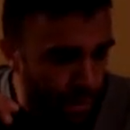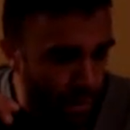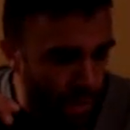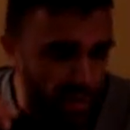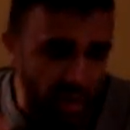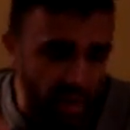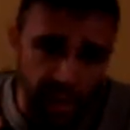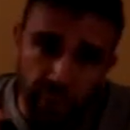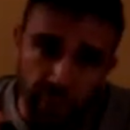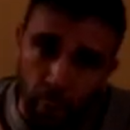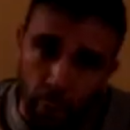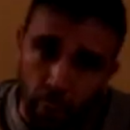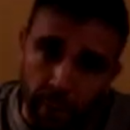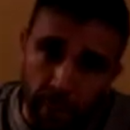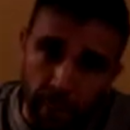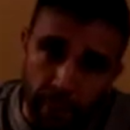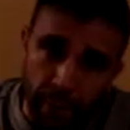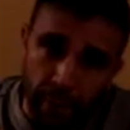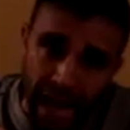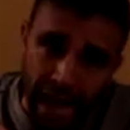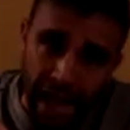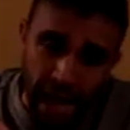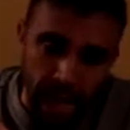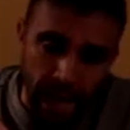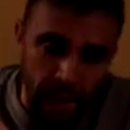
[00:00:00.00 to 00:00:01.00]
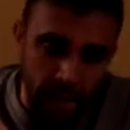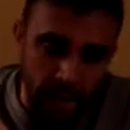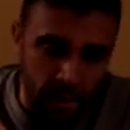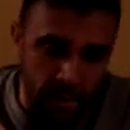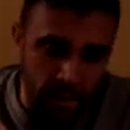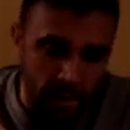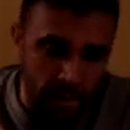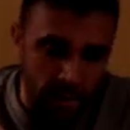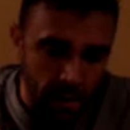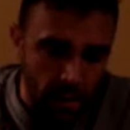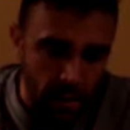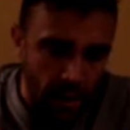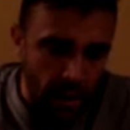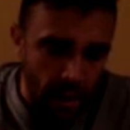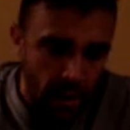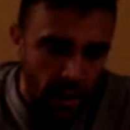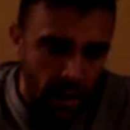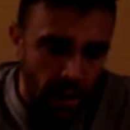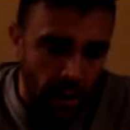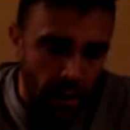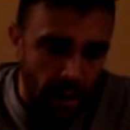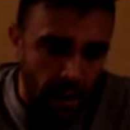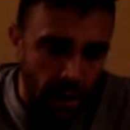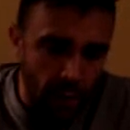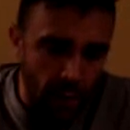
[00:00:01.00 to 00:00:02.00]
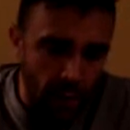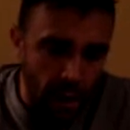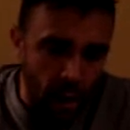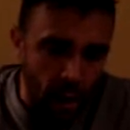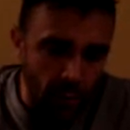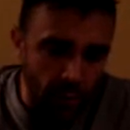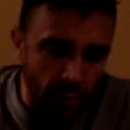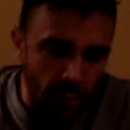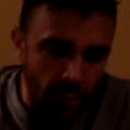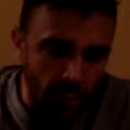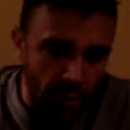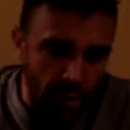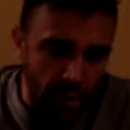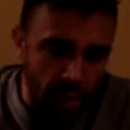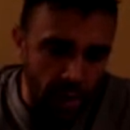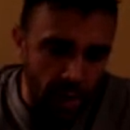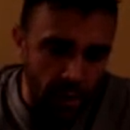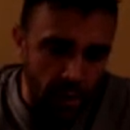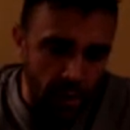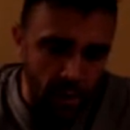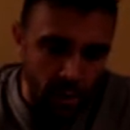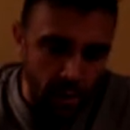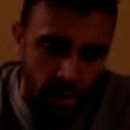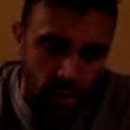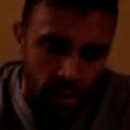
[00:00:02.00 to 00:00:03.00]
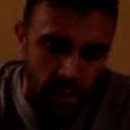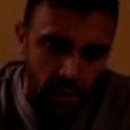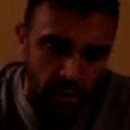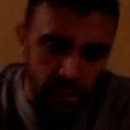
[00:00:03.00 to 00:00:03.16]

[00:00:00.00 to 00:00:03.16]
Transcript: These weren't bad, other than